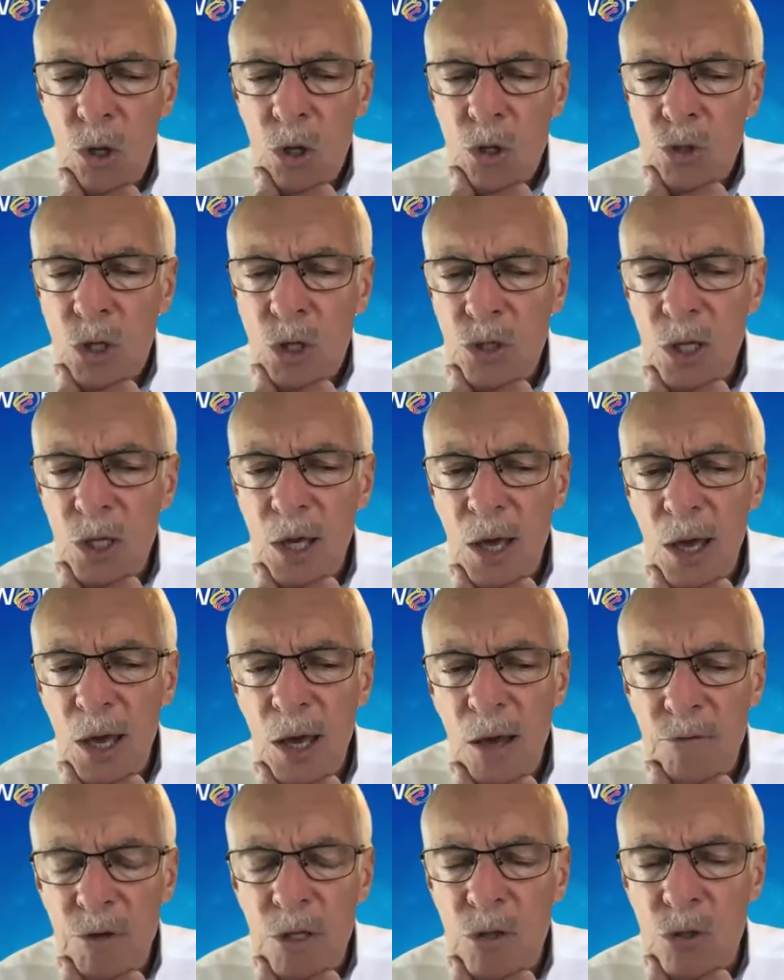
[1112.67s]
So I think
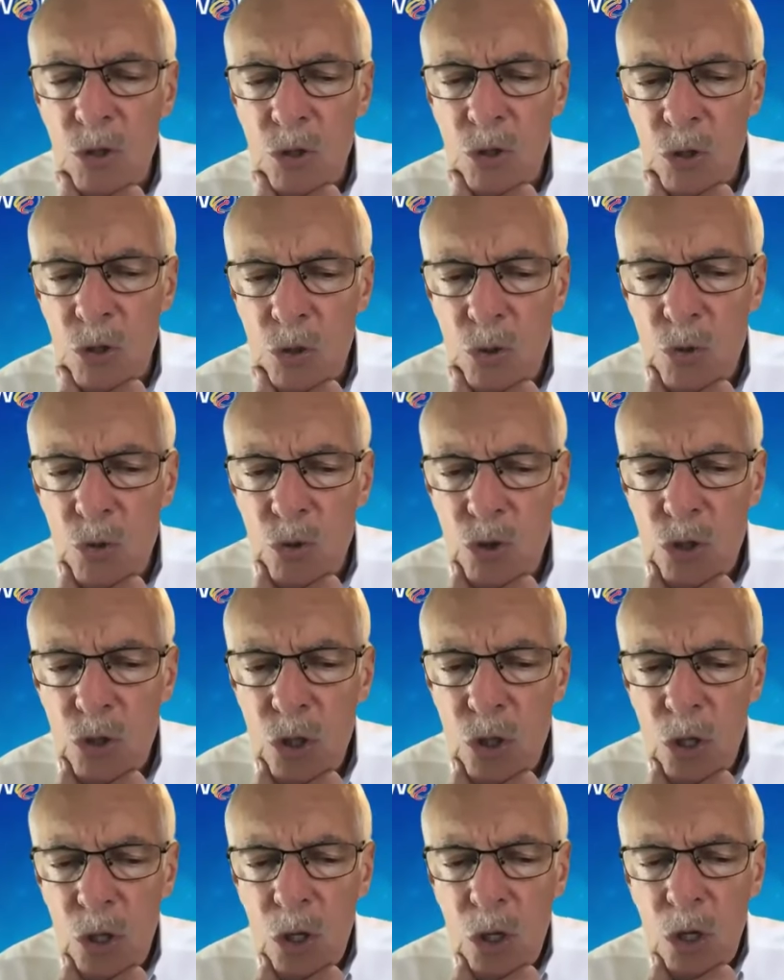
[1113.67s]
having those
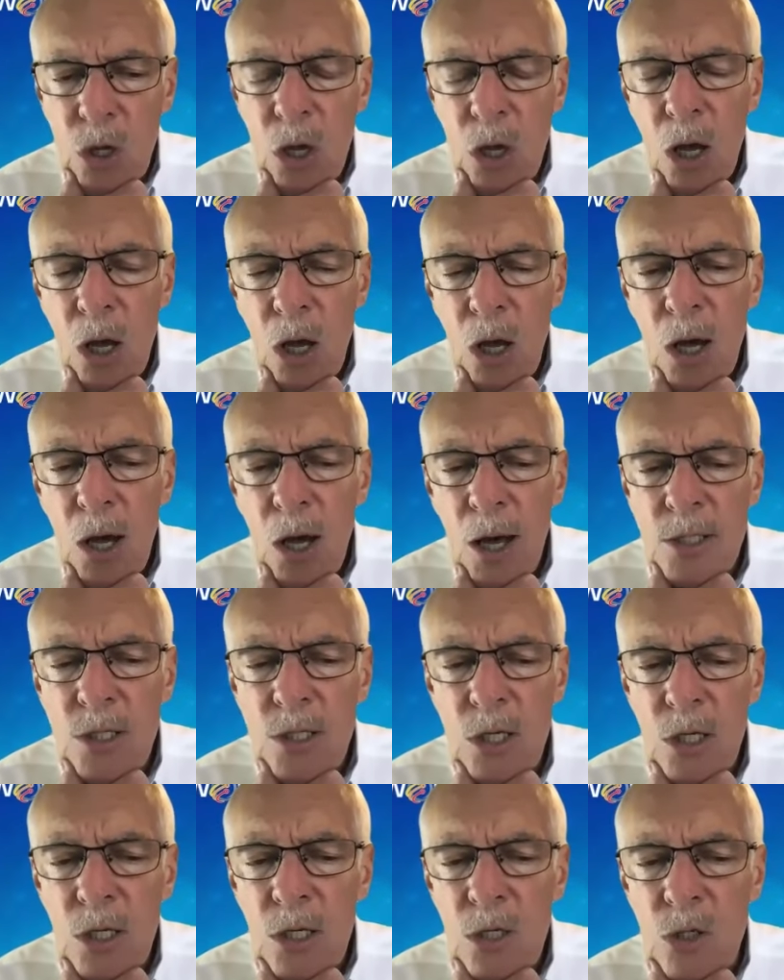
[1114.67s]

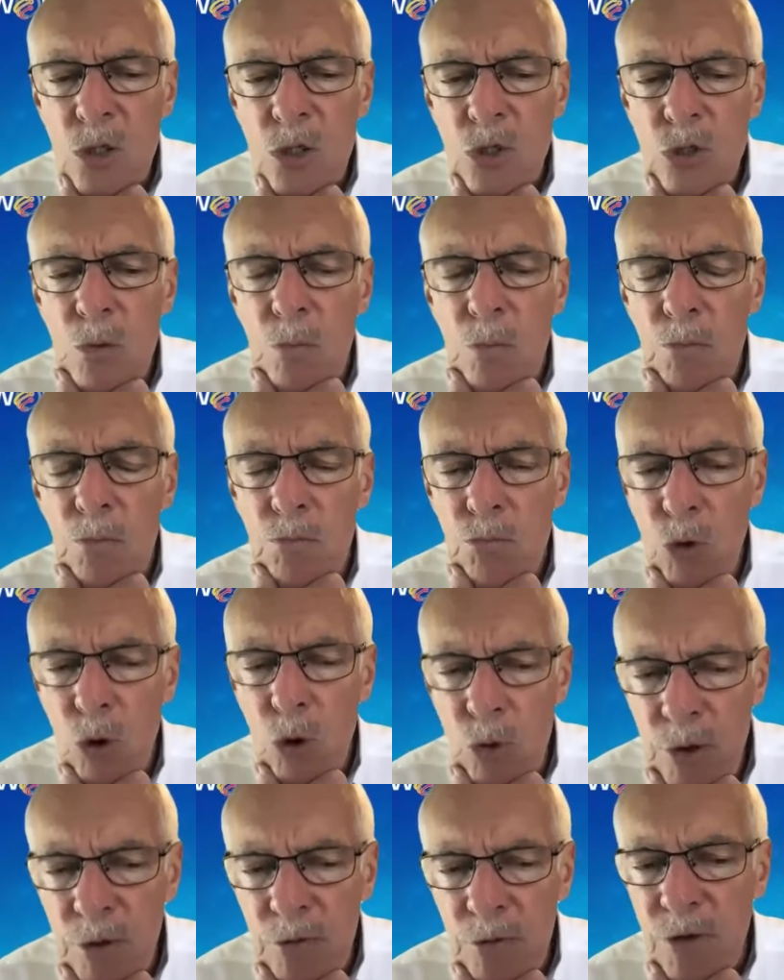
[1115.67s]
ideas
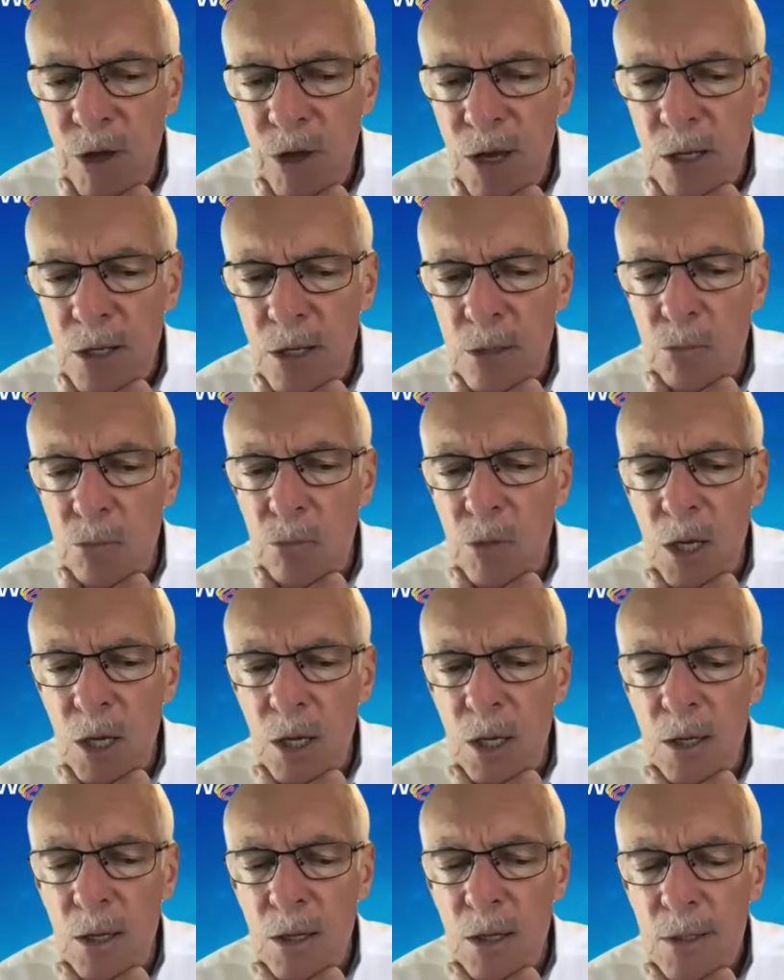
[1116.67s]
motivated
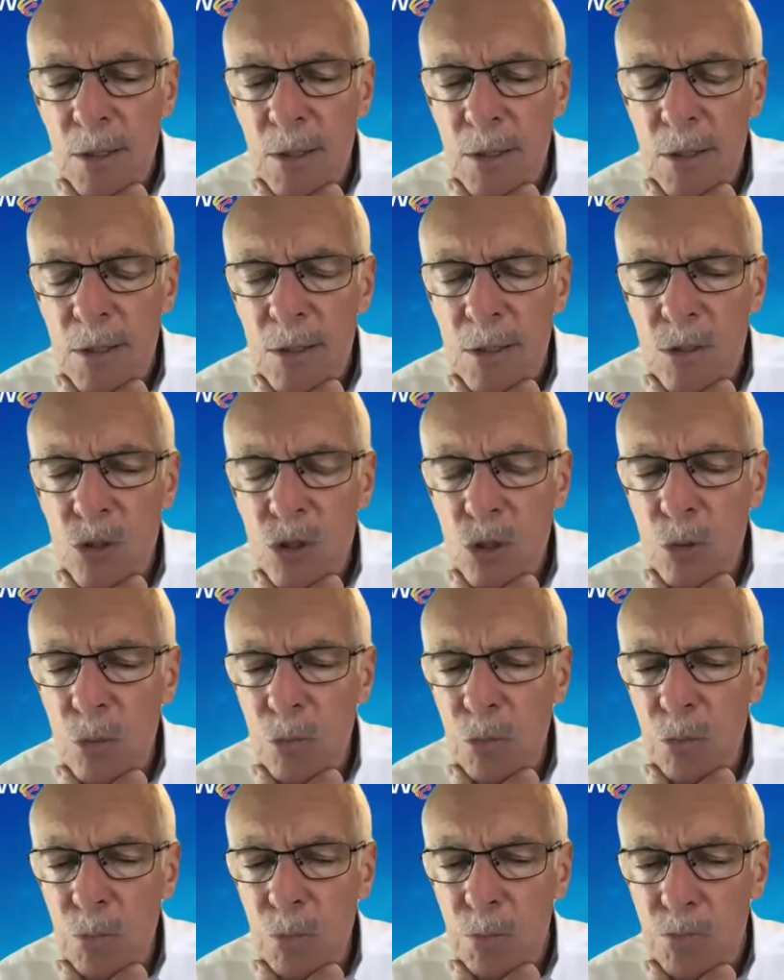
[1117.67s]
me
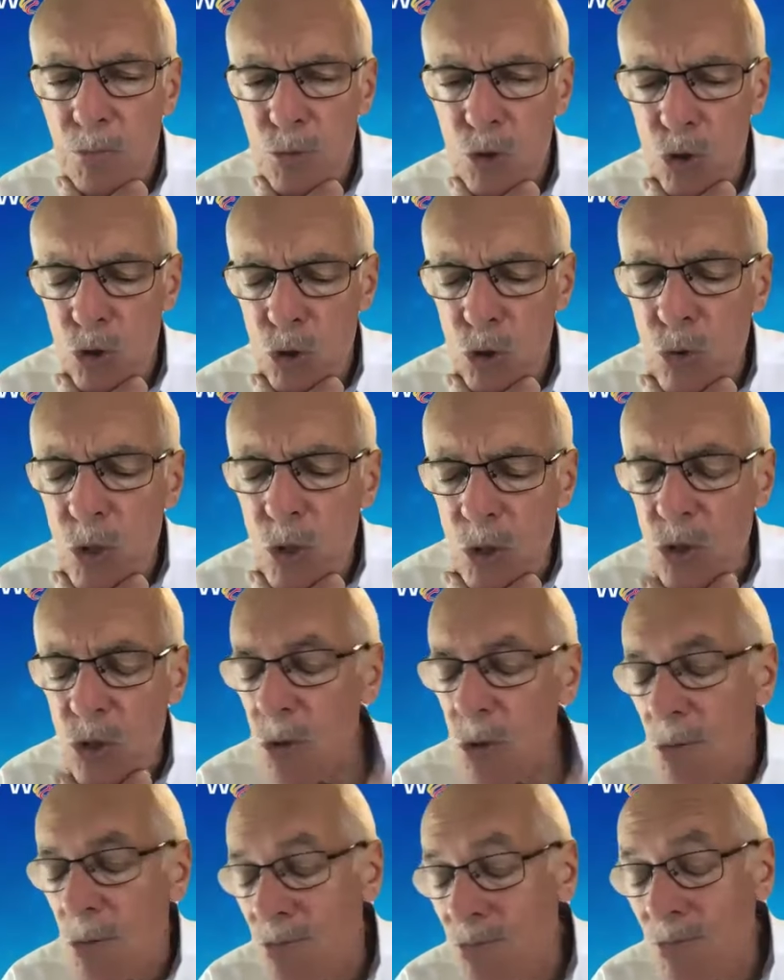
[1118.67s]
to do this.
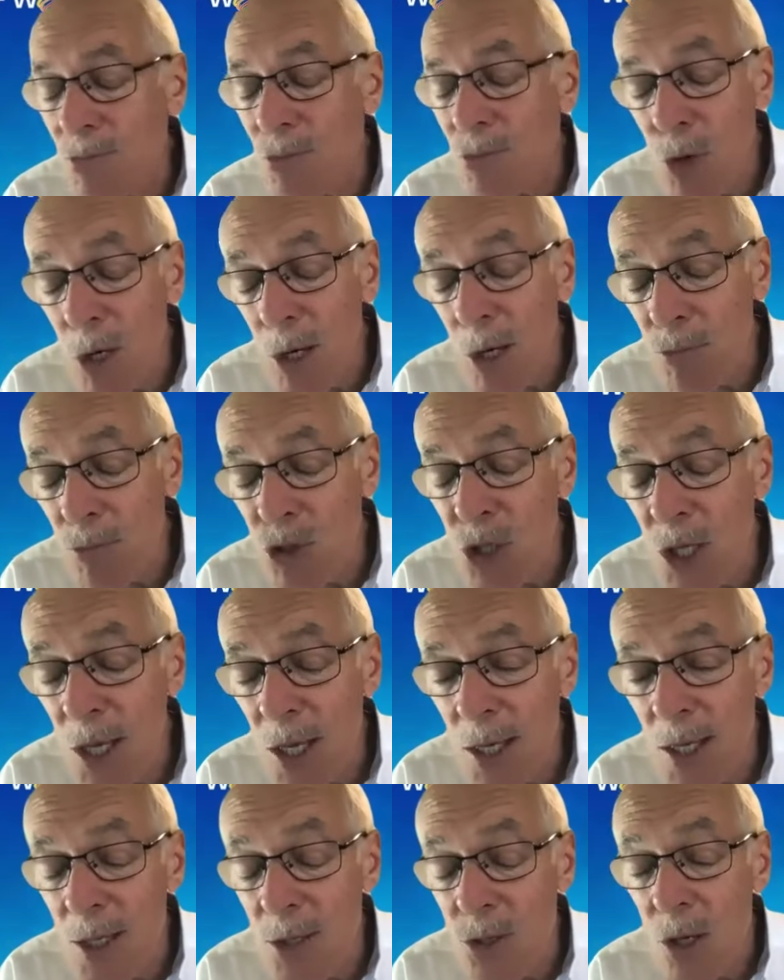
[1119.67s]
So what I'm
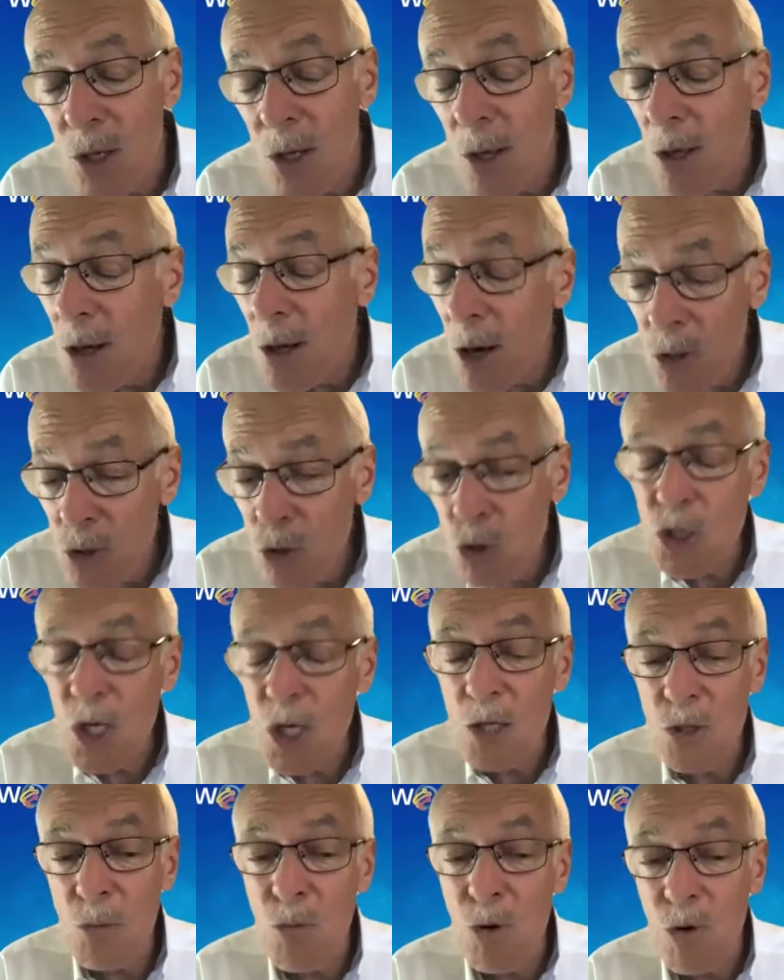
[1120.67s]
saying is
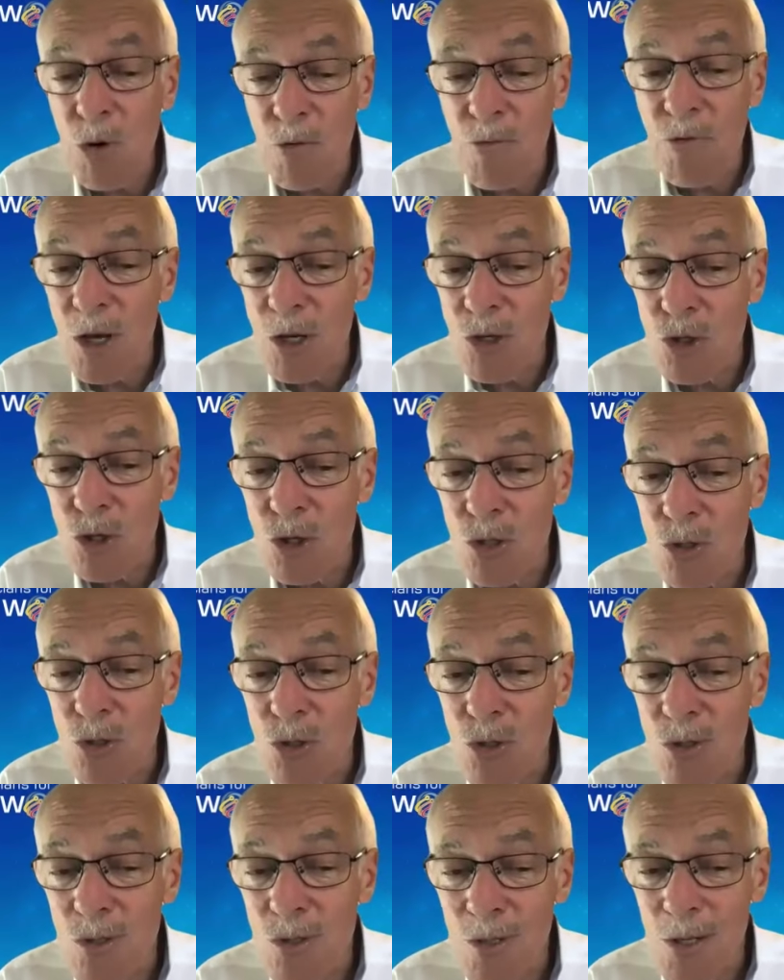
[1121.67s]
understand your
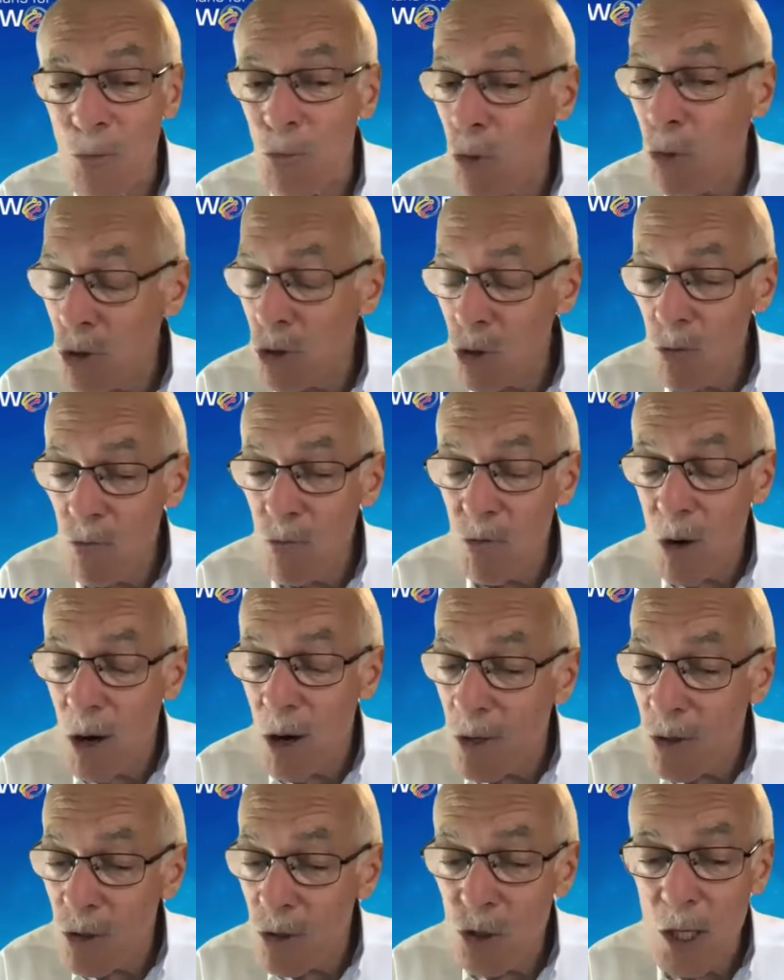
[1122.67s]
motivations. And once you
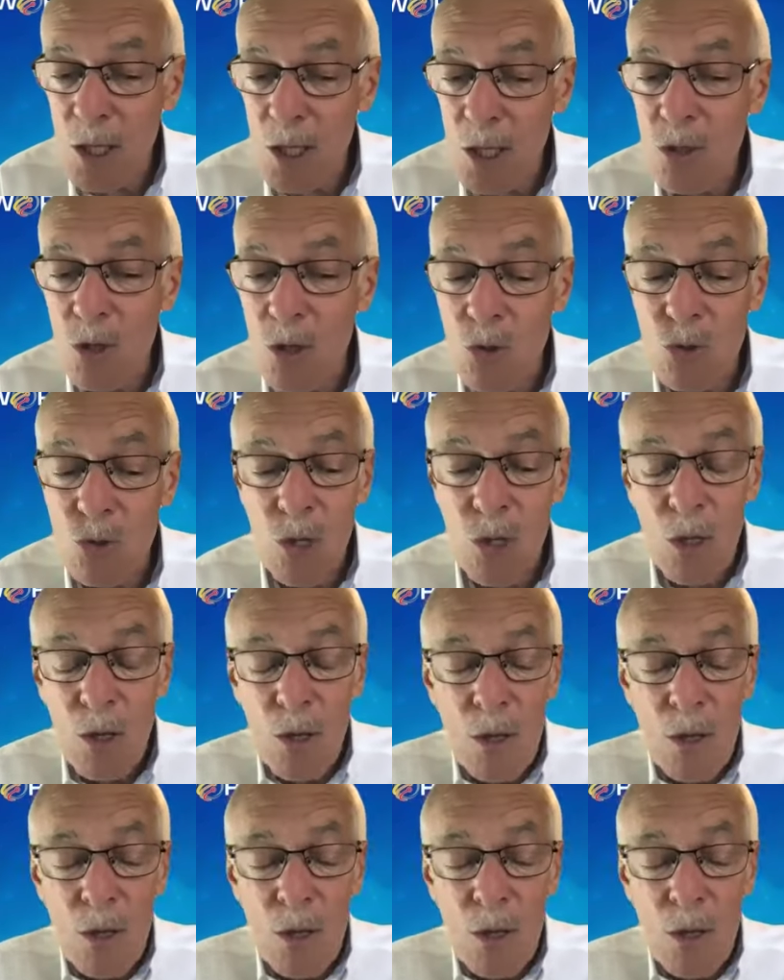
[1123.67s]
understand those,